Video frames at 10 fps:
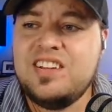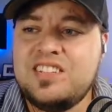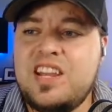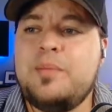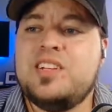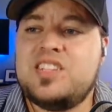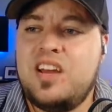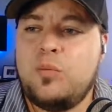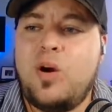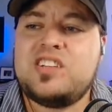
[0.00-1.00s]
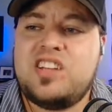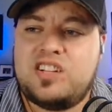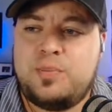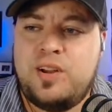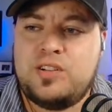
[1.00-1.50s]
Damien said, White
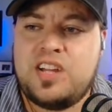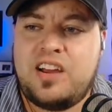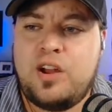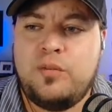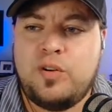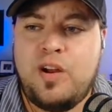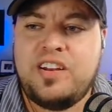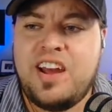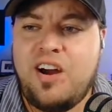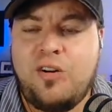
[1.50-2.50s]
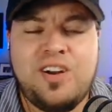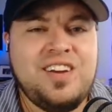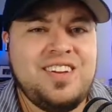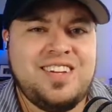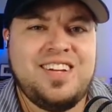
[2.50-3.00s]
Sox players got COVID right now.
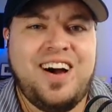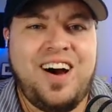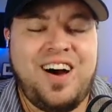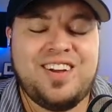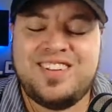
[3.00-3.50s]
Uh,